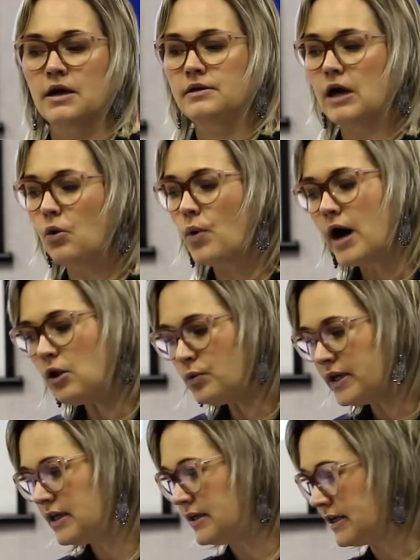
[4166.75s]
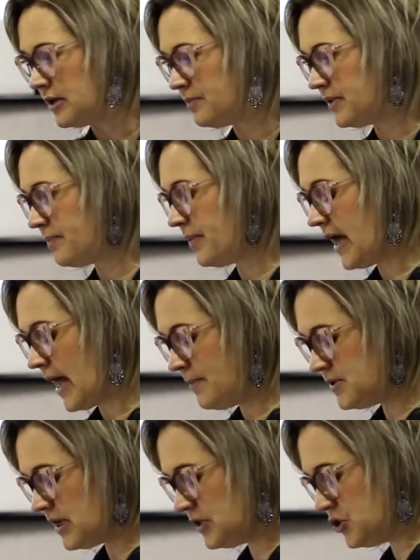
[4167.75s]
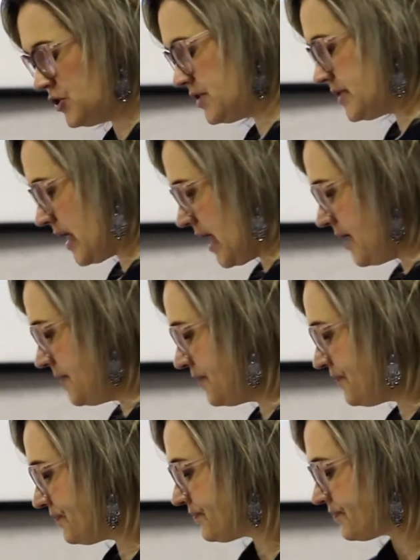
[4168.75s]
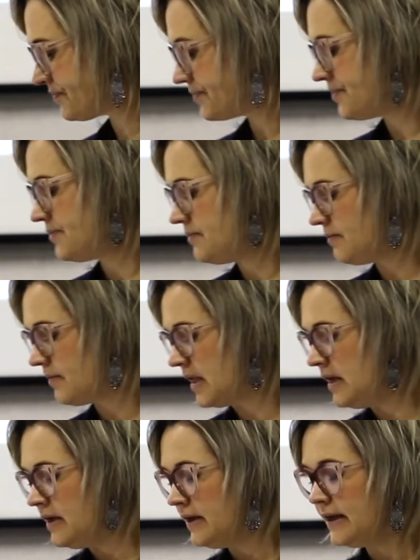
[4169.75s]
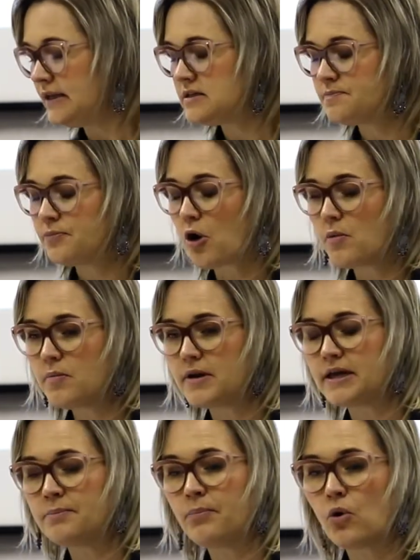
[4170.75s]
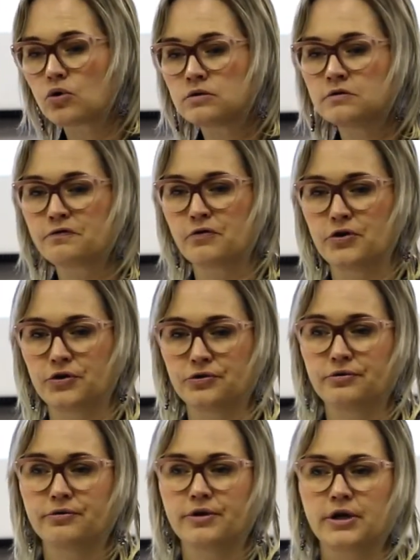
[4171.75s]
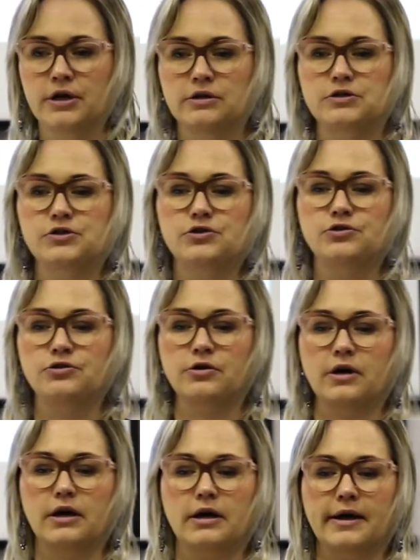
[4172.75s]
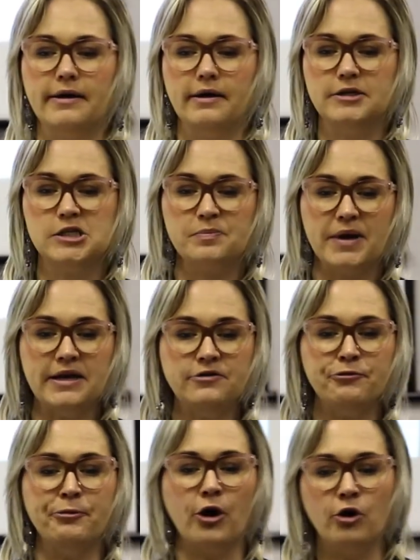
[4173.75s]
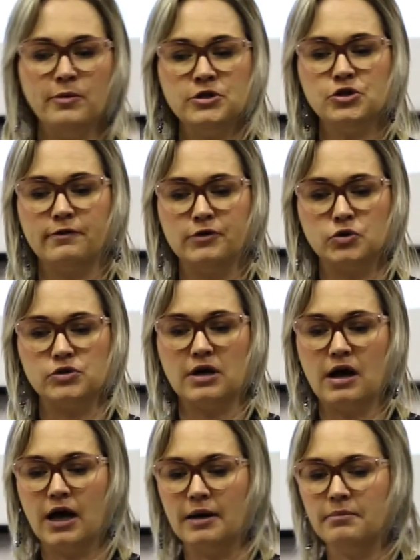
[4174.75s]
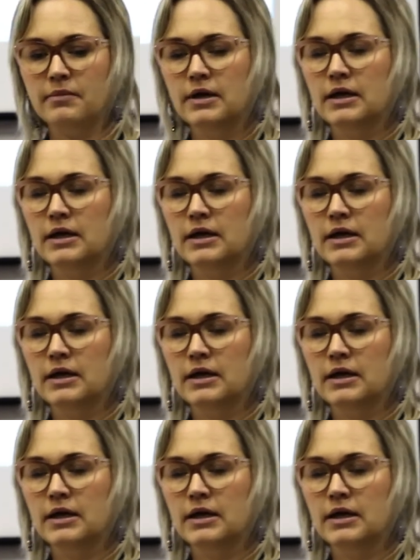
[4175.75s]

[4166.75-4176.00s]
Now, while we're here, perhaps I should say, it's probably important for you to spend a moment of your time